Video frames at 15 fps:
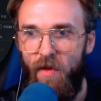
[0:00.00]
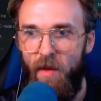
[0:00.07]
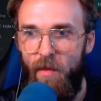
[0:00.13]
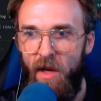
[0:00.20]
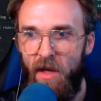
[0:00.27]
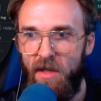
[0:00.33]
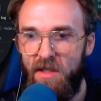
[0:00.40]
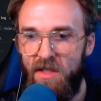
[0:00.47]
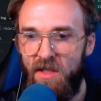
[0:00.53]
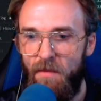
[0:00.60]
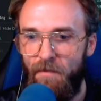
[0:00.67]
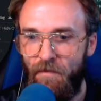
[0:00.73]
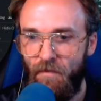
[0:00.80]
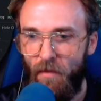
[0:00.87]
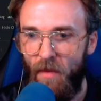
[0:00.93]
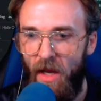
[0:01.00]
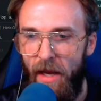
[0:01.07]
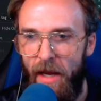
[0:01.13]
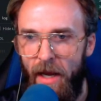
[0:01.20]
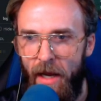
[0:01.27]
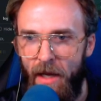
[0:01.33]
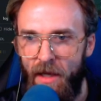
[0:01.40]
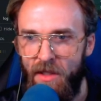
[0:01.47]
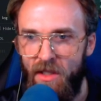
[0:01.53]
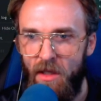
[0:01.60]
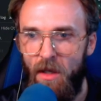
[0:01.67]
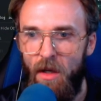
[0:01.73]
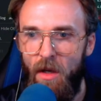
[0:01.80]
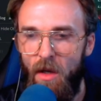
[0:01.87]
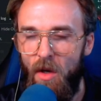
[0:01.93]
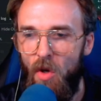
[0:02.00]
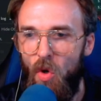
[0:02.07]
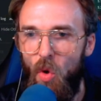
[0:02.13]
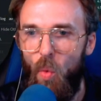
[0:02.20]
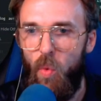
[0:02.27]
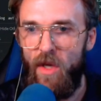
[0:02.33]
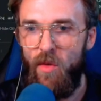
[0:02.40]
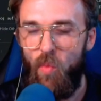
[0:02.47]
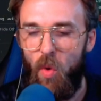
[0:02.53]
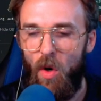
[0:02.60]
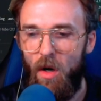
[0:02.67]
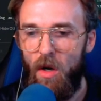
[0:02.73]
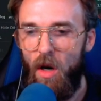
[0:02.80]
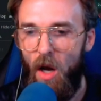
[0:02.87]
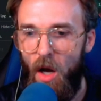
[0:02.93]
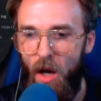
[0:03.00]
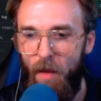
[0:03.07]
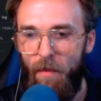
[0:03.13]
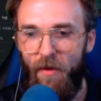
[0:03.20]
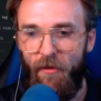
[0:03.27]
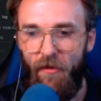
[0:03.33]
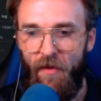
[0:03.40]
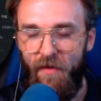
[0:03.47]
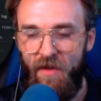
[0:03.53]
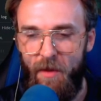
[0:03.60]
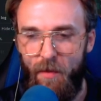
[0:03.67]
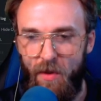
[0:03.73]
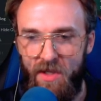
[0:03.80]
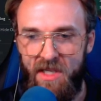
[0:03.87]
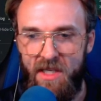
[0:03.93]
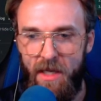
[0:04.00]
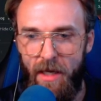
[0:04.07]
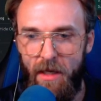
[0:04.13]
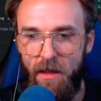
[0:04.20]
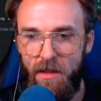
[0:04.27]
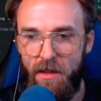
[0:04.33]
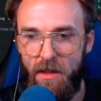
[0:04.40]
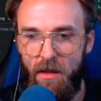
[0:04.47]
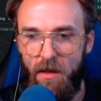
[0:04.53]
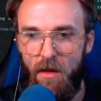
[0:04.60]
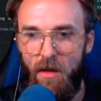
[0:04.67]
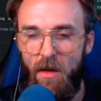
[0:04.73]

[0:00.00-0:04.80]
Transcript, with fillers: Femex, and we were up fifty percent.